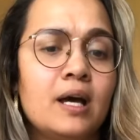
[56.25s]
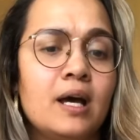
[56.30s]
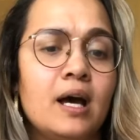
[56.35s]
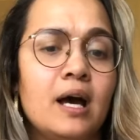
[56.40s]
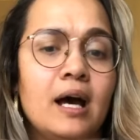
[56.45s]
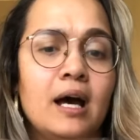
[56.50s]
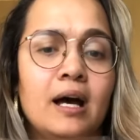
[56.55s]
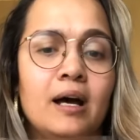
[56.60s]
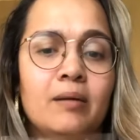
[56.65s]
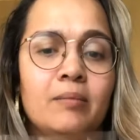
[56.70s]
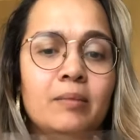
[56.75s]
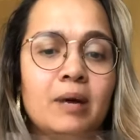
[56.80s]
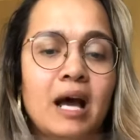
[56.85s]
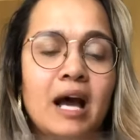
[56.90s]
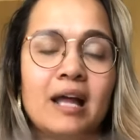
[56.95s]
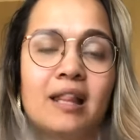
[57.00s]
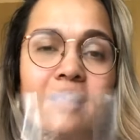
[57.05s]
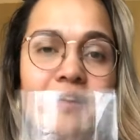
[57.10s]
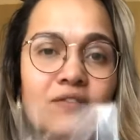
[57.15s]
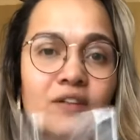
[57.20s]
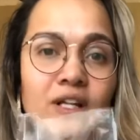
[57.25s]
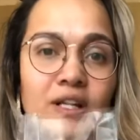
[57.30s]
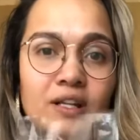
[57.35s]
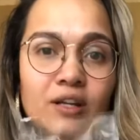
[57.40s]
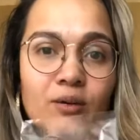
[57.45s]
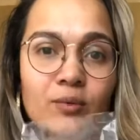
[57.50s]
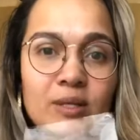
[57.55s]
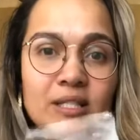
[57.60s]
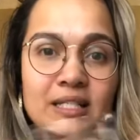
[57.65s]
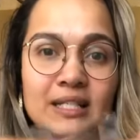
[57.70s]
I love the clear
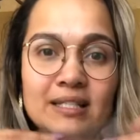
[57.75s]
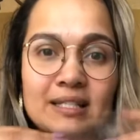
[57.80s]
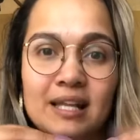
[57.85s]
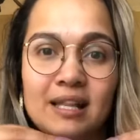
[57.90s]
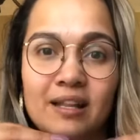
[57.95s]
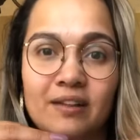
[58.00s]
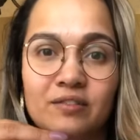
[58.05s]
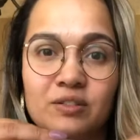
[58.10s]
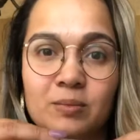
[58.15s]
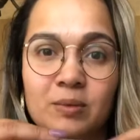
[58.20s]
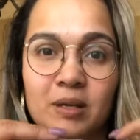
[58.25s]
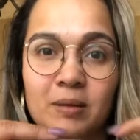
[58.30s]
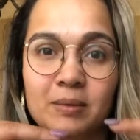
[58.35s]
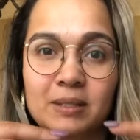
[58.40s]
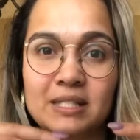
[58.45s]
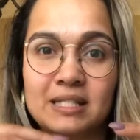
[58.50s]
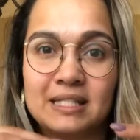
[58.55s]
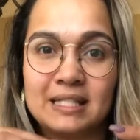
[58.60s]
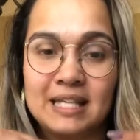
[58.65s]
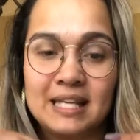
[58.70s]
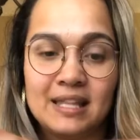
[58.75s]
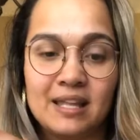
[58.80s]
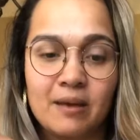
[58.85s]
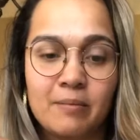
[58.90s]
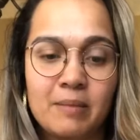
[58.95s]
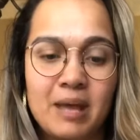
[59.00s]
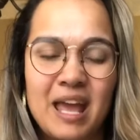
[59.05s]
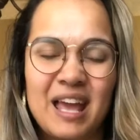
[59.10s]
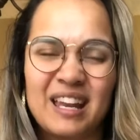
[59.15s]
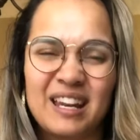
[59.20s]
ones because I love to be able to see them,
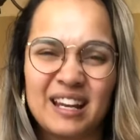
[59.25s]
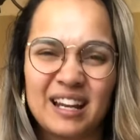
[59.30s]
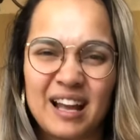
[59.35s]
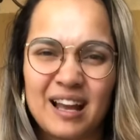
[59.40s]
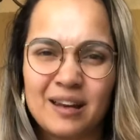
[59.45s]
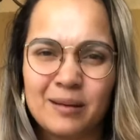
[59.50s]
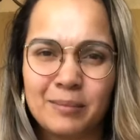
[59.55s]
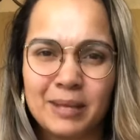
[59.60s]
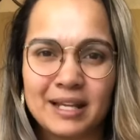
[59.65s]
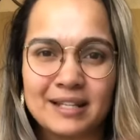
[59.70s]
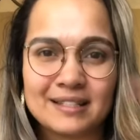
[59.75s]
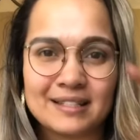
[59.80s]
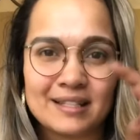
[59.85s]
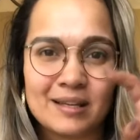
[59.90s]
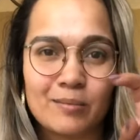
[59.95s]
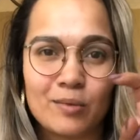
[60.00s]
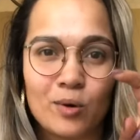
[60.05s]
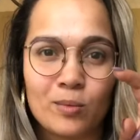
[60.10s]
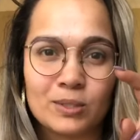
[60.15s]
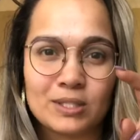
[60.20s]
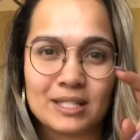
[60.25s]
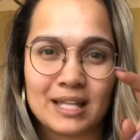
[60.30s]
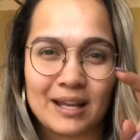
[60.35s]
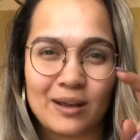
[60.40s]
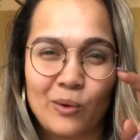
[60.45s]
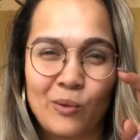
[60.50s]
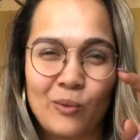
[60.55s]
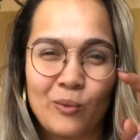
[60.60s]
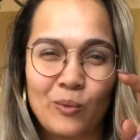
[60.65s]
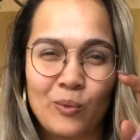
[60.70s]
and it kind of makes them almost like
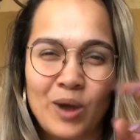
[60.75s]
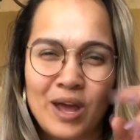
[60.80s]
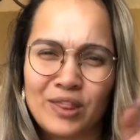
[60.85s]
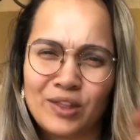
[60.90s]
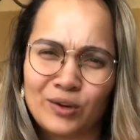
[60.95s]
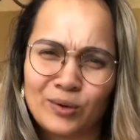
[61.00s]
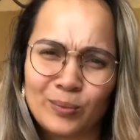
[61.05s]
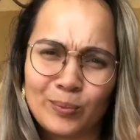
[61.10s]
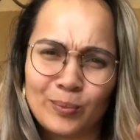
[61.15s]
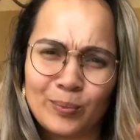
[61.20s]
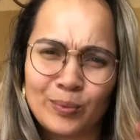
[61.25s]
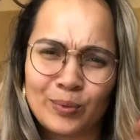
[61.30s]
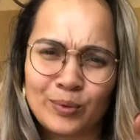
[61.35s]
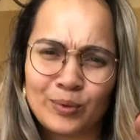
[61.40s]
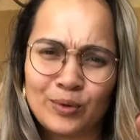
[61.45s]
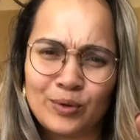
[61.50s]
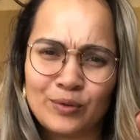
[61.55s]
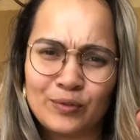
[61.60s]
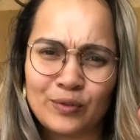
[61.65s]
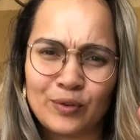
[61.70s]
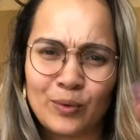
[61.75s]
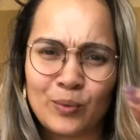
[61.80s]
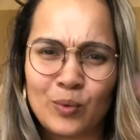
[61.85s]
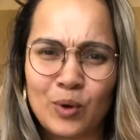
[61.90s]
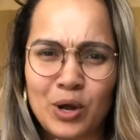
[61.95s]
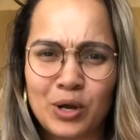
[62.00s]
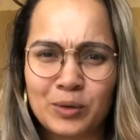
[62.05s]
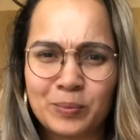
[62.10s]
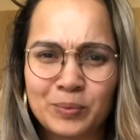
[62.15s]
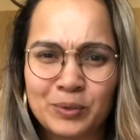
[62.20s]
weatherproof or
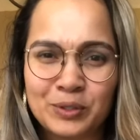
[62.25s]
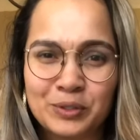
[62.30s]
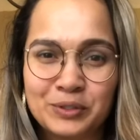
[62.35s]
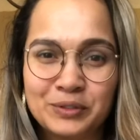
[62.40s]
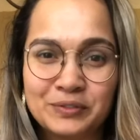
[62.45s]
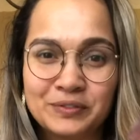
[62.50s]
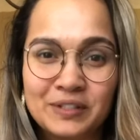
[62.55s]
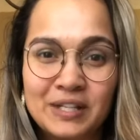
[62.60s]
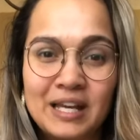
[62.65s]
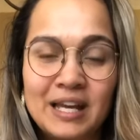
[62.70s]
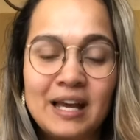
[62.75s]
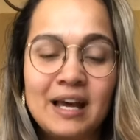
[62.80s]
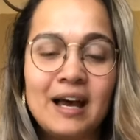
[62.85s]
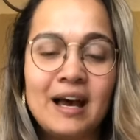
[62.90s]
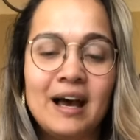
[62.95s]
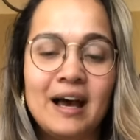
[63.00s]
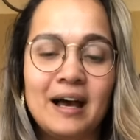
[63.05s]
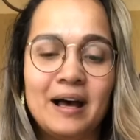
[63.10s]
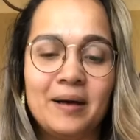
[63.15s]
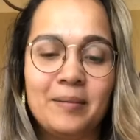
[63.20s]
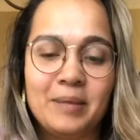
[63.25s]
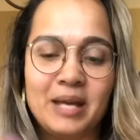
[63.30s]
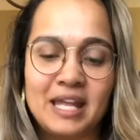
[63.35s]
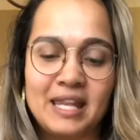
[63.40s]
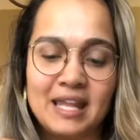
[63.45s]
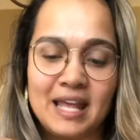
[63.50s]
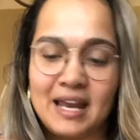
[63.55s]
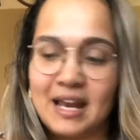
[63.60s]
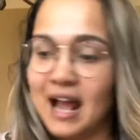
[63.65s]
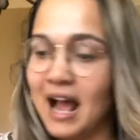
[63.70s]
waterproof. And
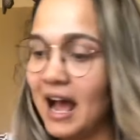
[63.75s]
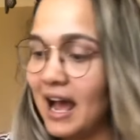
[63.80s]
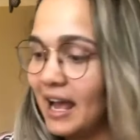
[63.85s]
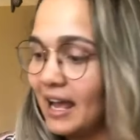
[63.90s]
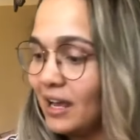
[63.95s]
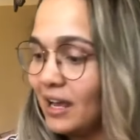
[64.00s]
then I